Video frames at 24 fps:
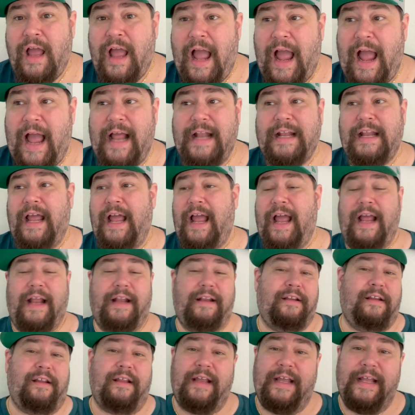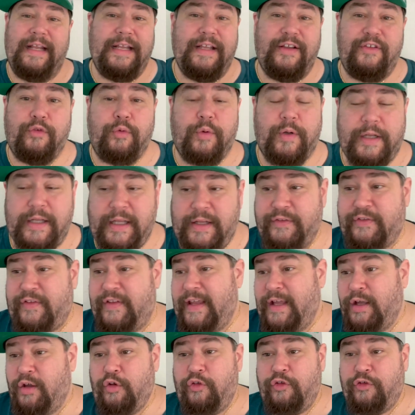And and it is what it is. The
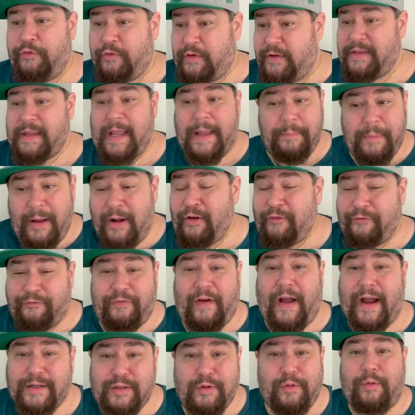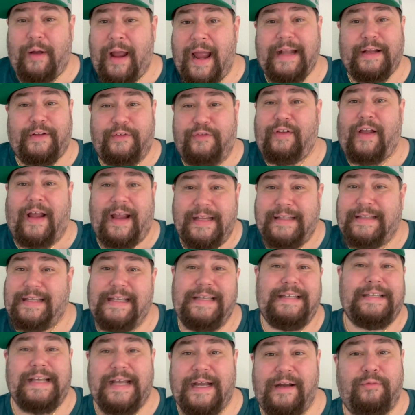Eagles, they better find a way to sign
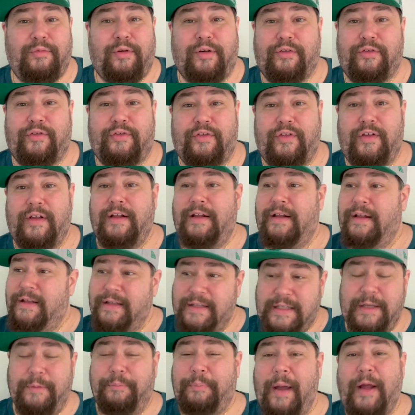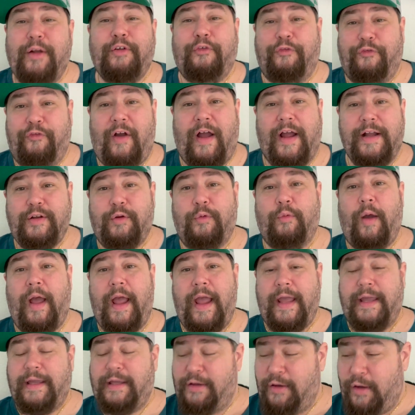TJ Edwards. You better find a
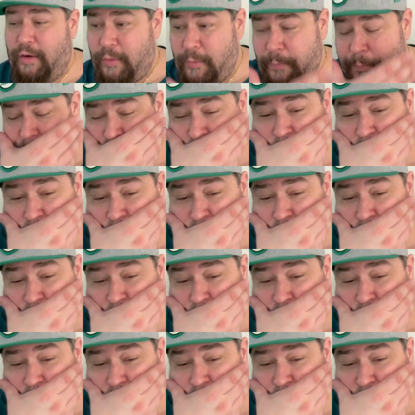way, you know?